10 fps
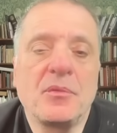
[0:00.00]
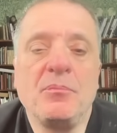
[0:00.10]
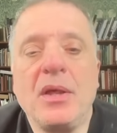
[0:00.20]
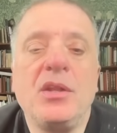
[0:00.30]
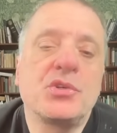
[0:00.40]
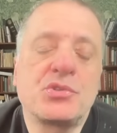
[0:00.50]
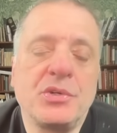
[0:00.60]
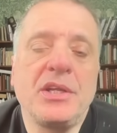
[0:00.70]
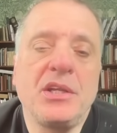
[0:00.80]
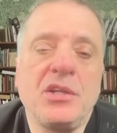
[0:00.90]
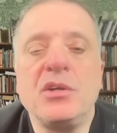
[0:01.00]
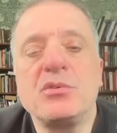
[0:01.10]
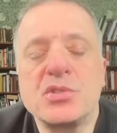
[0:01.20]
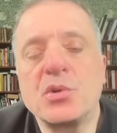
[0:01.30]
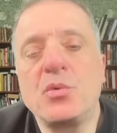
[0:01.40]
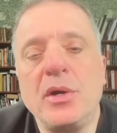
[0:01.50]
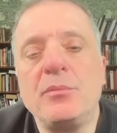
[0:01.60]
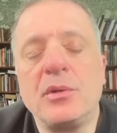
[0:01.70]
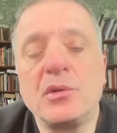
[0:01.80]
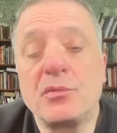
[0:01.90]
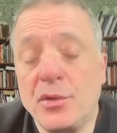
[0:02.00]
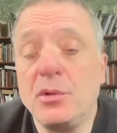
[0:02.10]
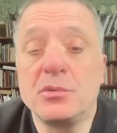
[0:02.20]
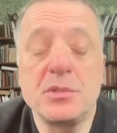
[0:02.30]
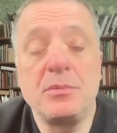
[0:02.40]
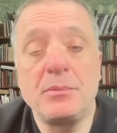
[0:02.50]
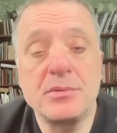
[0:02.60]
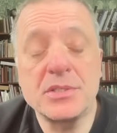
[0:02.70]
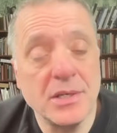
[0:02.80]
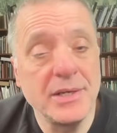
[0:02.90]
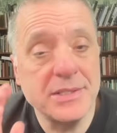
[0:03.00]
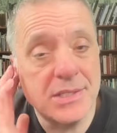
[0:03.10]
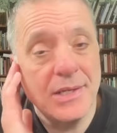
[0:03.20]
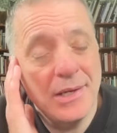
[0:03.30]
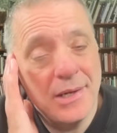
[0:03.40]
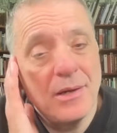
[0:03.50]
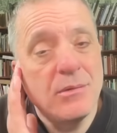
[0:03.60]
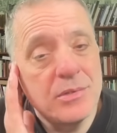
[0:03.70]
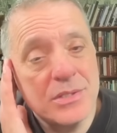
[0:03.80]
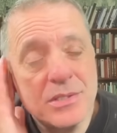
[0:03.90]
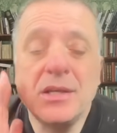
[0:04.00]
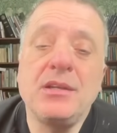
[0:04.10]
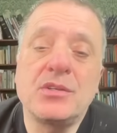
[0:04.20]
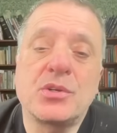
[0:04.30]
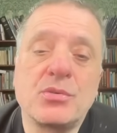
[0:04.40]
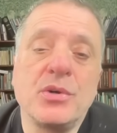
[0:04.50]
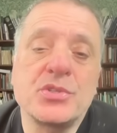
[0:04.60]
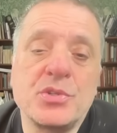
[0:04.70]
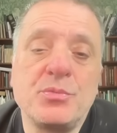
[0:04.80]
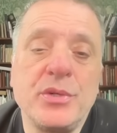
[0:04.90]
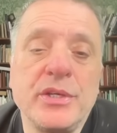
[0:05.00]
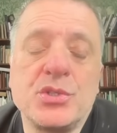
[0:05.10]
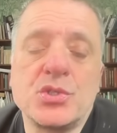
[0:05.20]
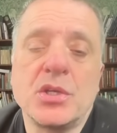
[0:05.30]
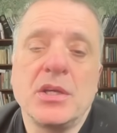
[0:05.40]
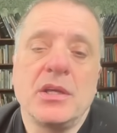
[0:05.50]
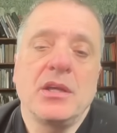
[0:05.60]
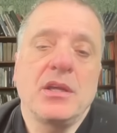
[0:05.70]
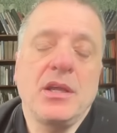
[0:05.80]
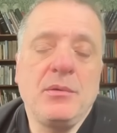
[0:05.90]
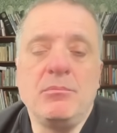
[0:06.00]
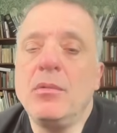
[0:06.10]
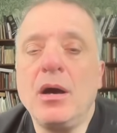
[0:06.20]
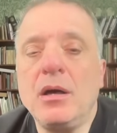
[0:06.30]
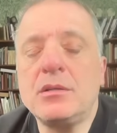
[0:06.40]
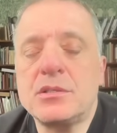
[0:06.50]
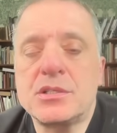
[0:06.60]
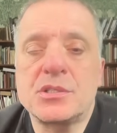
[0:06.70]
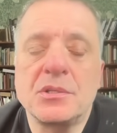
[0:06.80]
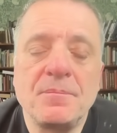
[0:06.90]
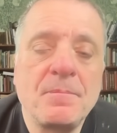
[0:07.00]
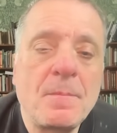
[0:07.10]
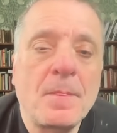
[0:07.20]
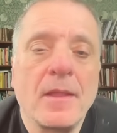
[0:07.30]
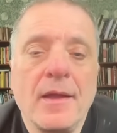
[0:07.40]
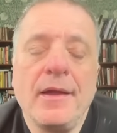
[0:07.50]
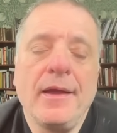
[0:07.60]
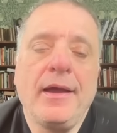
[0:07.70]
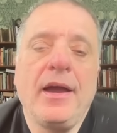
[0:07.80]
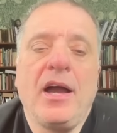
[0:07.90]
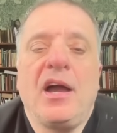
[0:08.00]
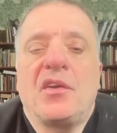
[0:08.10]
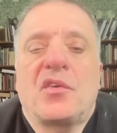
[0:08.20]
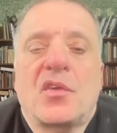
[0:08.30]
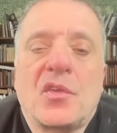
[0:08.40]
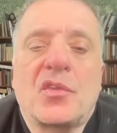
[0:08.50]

military use equipment, fuel to be precise, was seen to cross the bridge in March. And